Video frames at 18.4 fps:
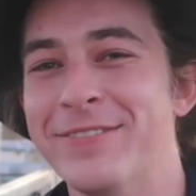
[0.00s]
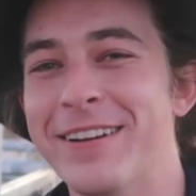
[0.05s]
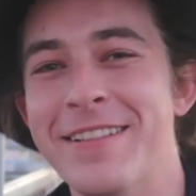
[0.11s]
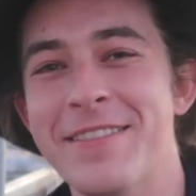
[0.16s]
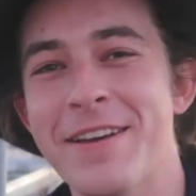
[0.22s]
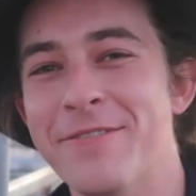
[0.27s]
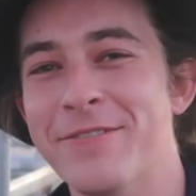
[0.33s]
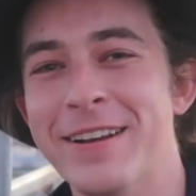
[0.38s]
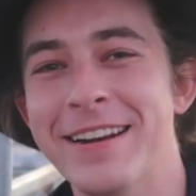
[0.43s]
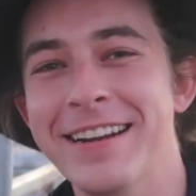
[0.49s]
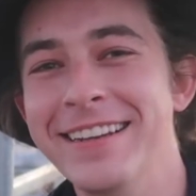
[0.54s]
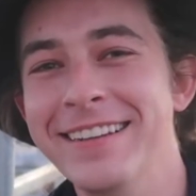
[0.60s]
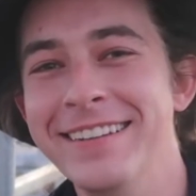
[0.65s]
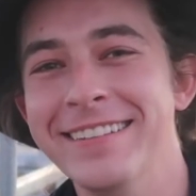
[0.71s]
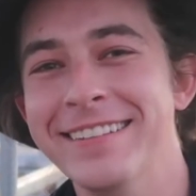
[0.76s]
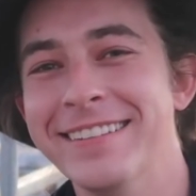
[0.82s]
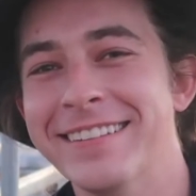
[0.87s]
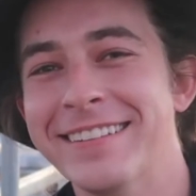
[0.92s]
find that funny?
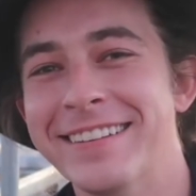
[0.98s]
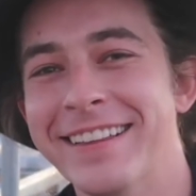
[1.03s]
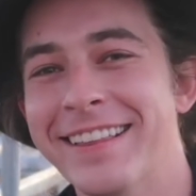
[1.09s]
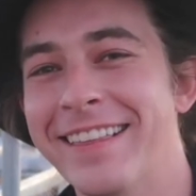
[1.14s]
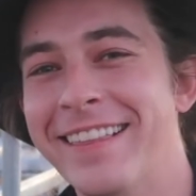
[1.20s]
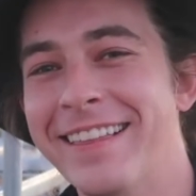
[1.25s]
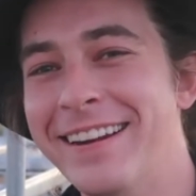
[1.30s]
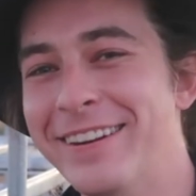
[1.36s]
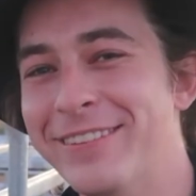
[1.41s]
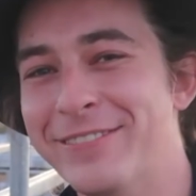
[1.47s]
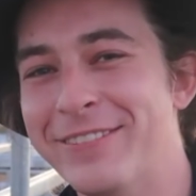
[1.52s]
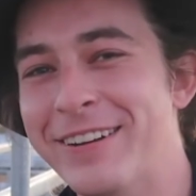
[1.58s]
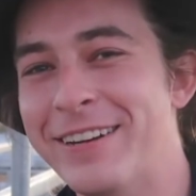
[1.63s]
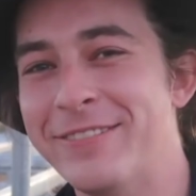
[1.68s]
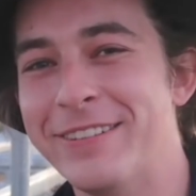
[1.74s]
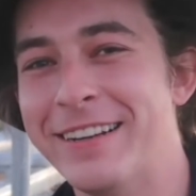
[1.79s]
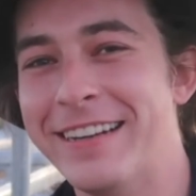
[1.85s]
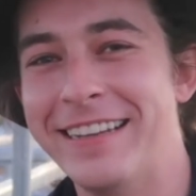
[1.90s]
You didn't
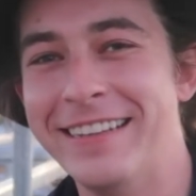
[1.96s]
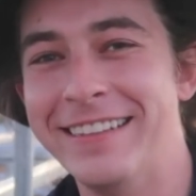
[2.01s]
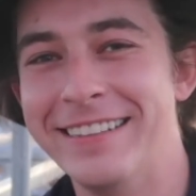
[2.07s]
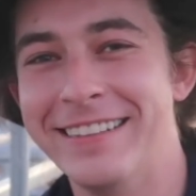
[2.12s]
find it funny?